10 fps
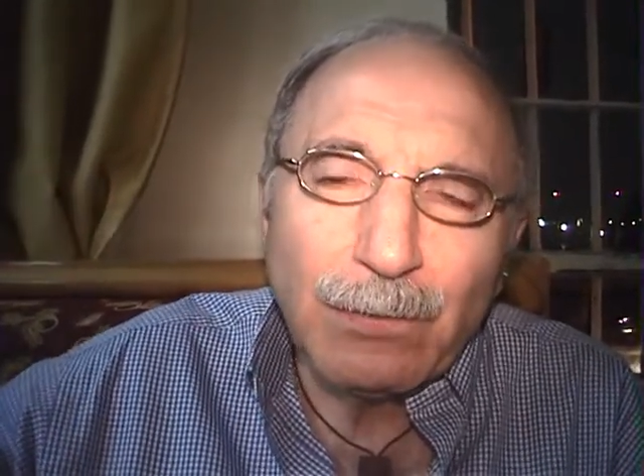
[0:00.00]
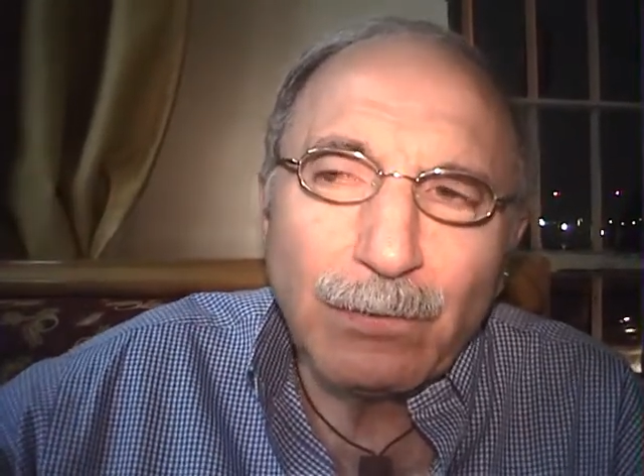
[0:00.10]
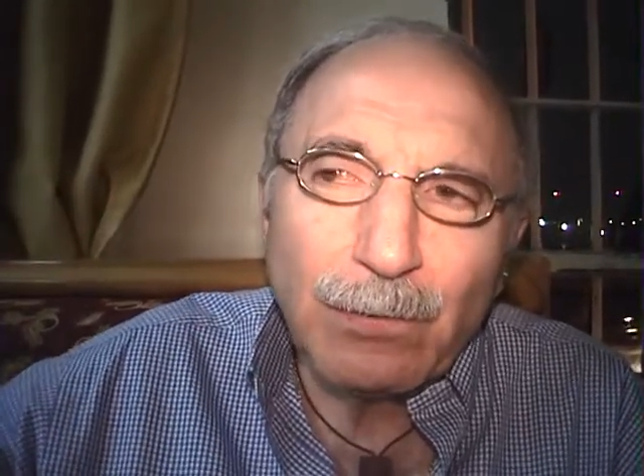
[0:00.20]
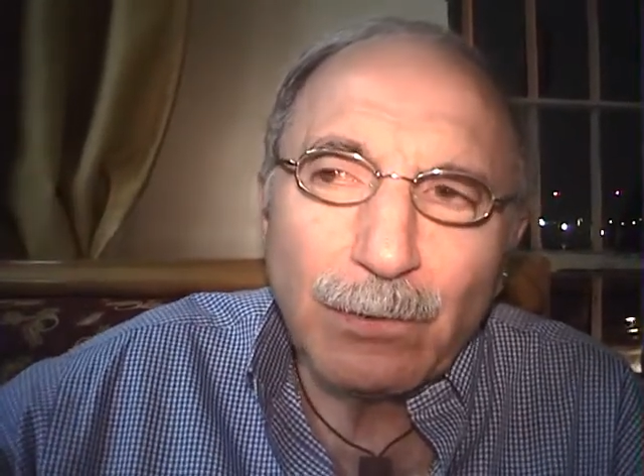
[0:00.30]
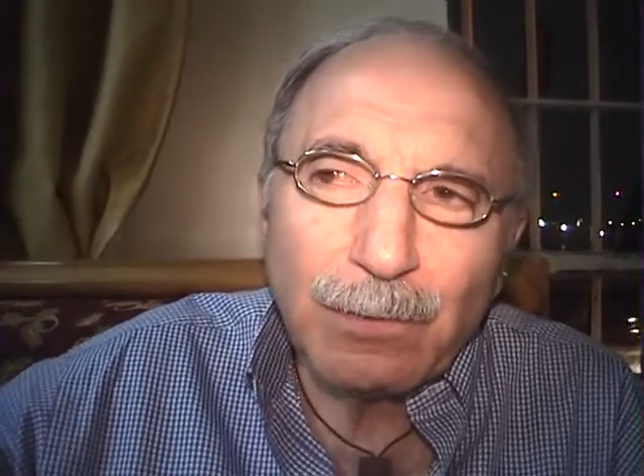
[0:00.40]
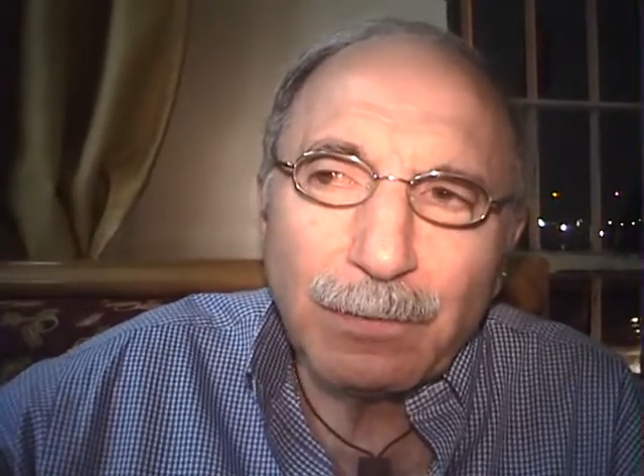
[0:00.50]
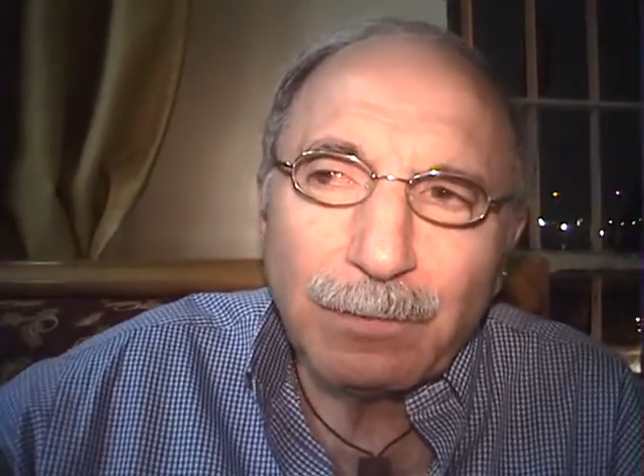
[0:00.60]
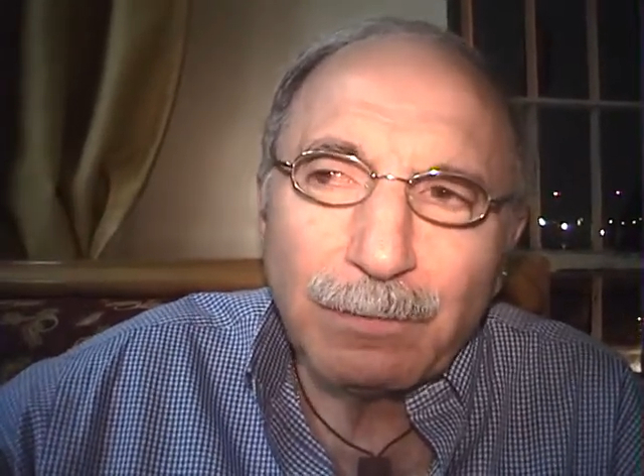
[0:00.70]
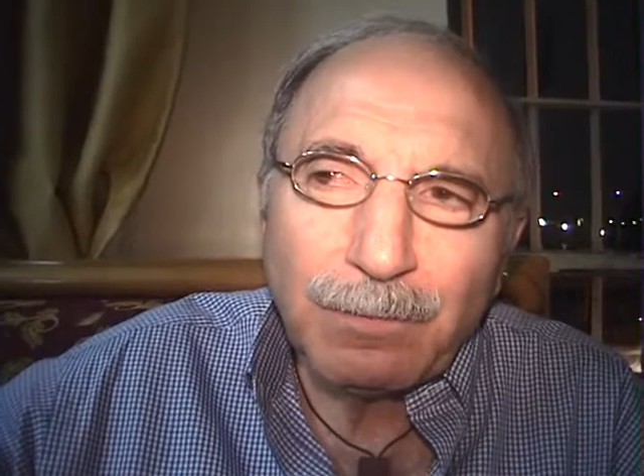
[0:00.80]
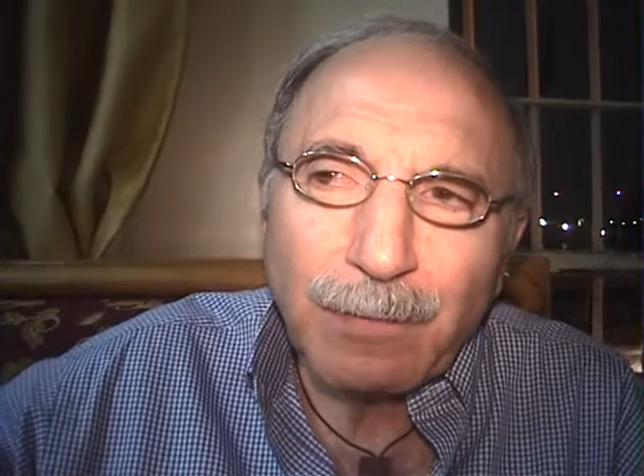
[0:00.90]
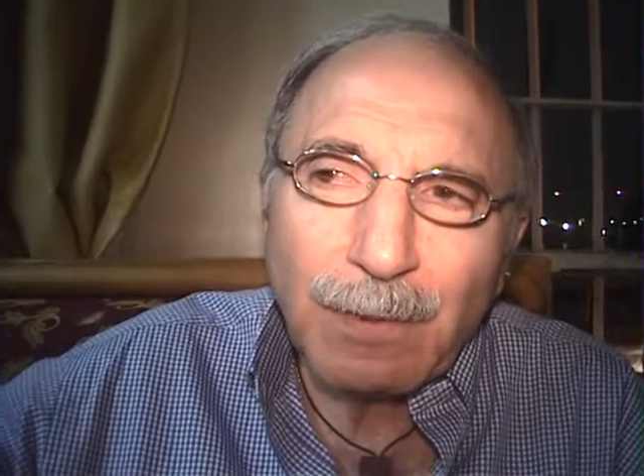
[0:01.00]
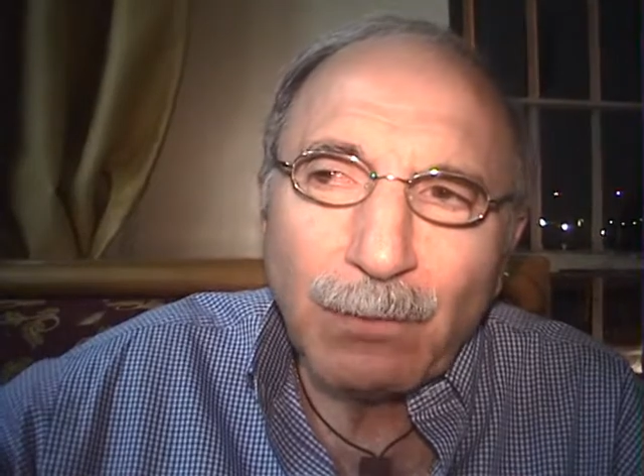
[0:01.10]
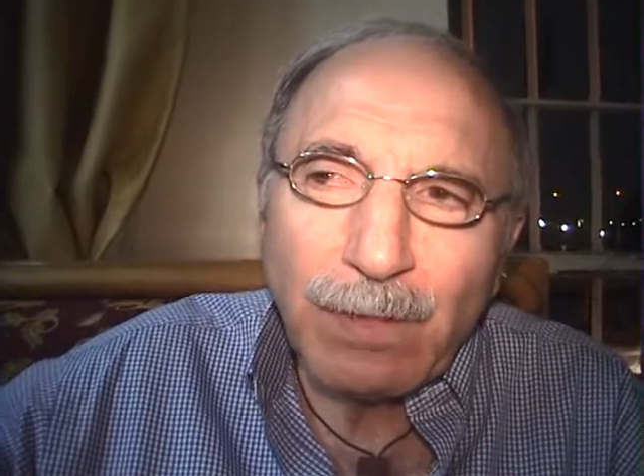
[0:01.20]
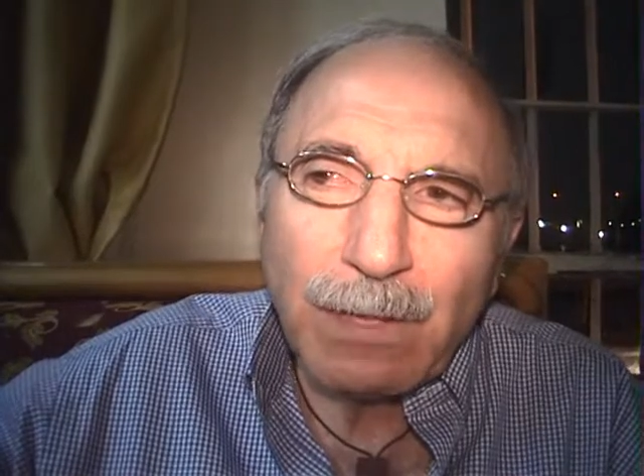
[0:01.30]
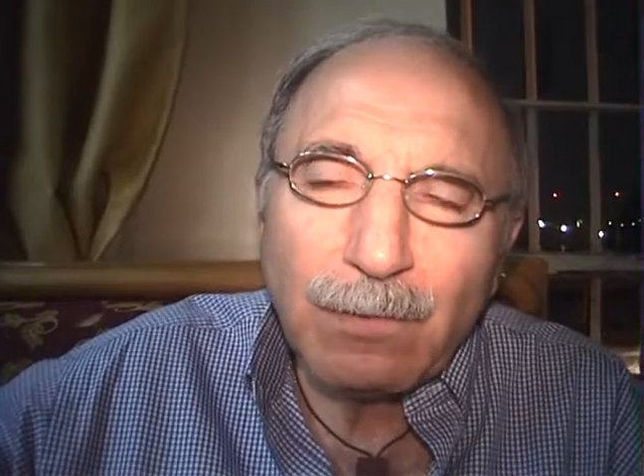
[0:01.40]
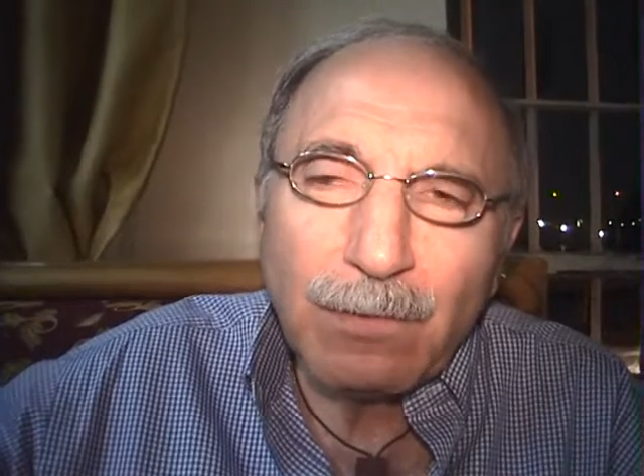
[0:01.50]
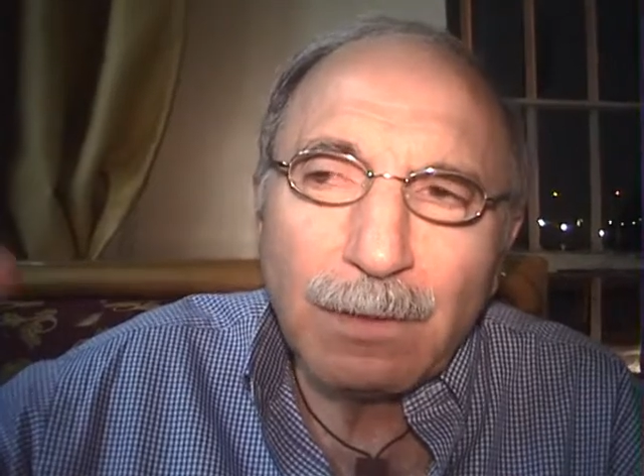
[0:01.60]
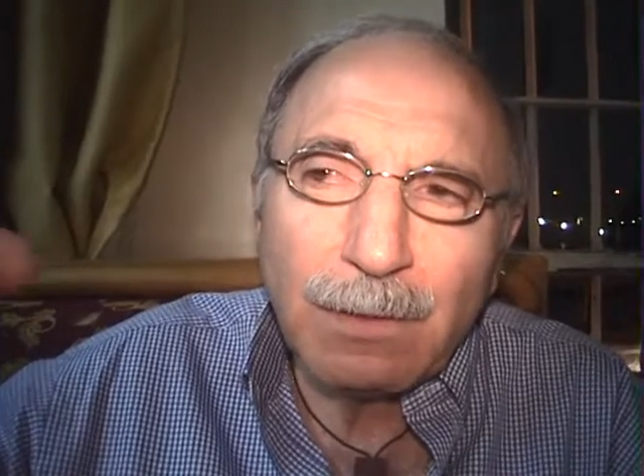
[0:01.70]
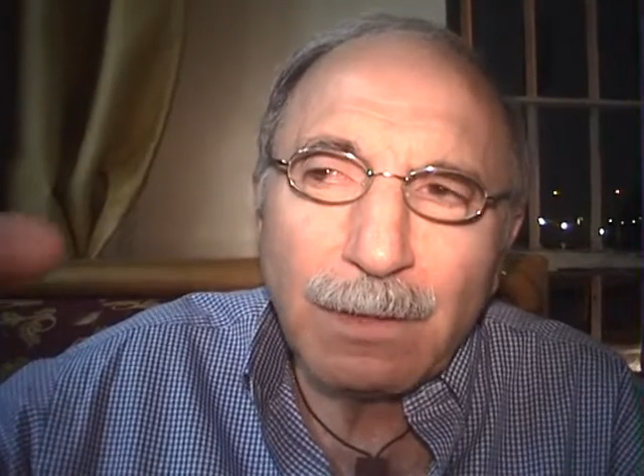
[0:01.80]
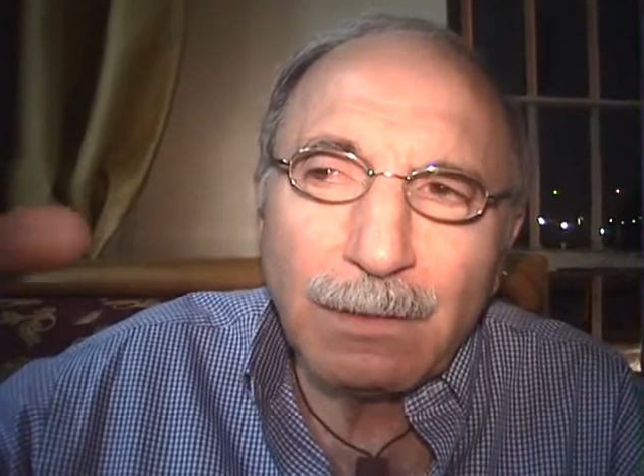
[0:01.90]
So we can,
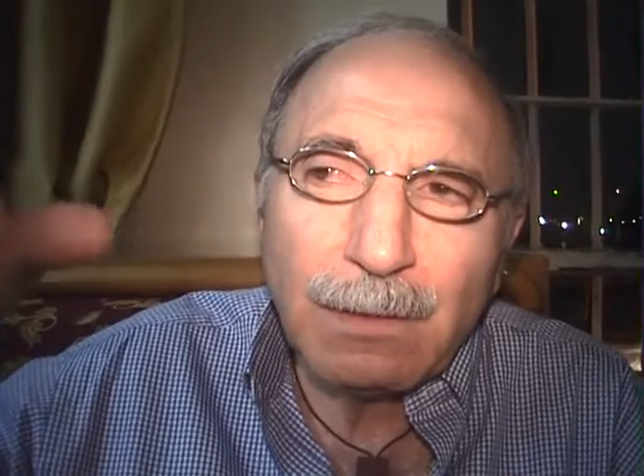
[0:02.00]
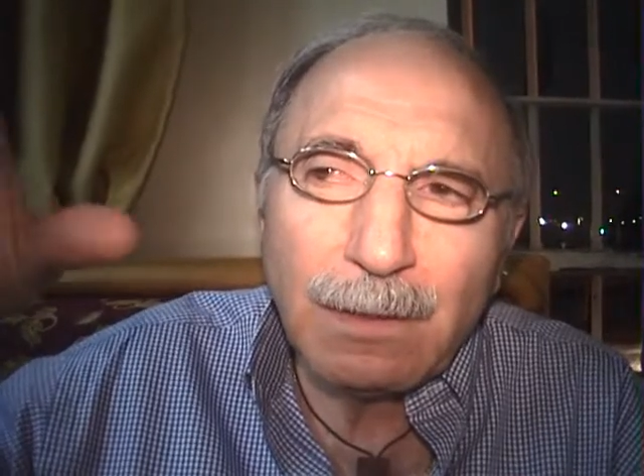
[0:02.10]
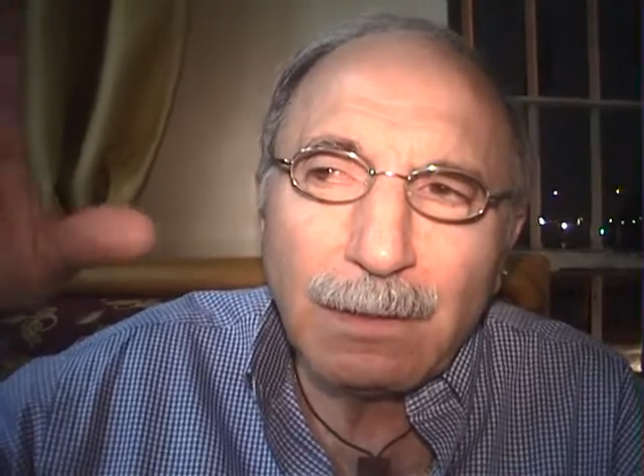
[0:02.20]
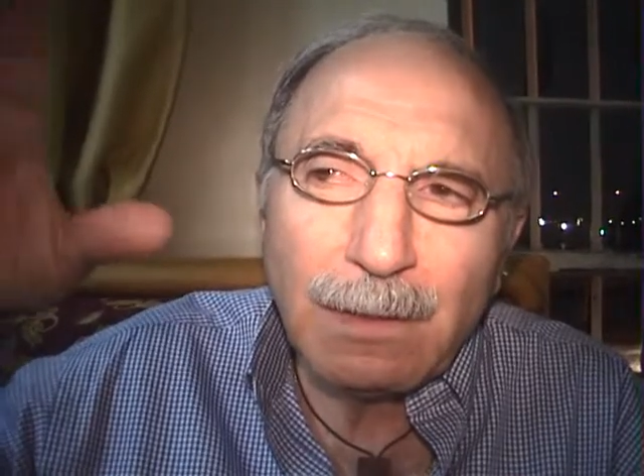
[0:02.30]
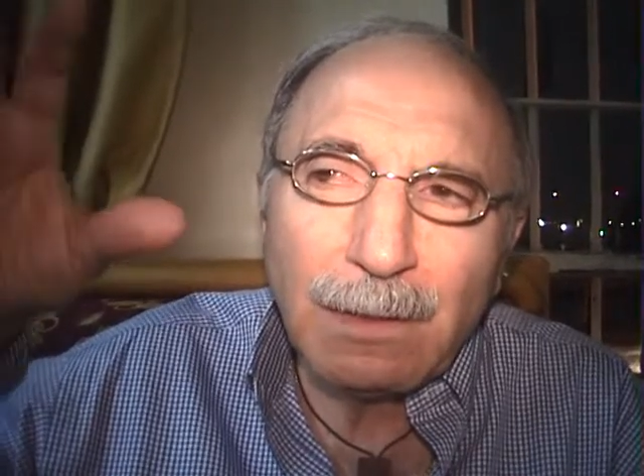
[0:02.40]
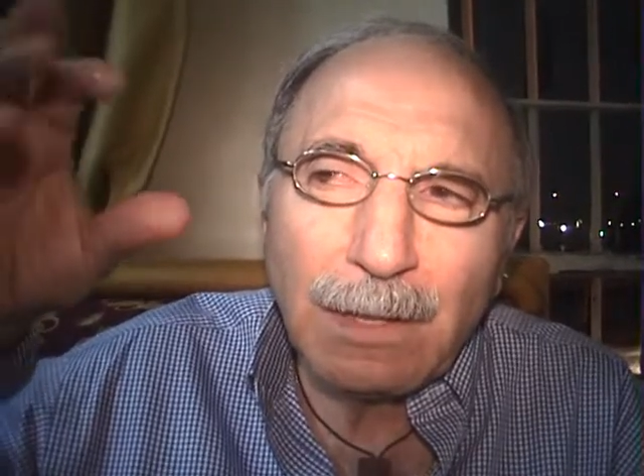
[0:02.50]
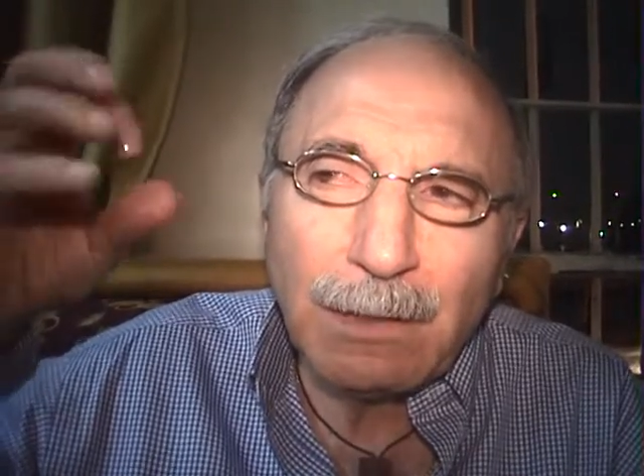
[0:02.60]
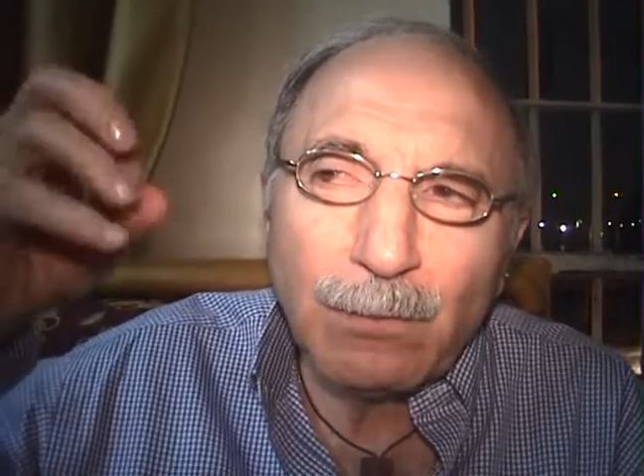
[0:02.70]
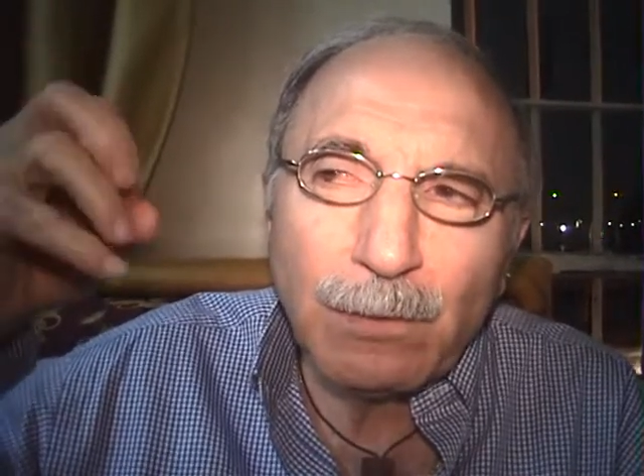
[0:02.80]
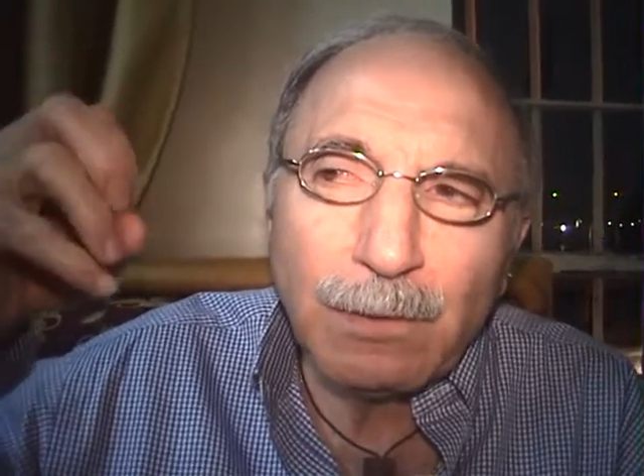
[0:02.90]
the light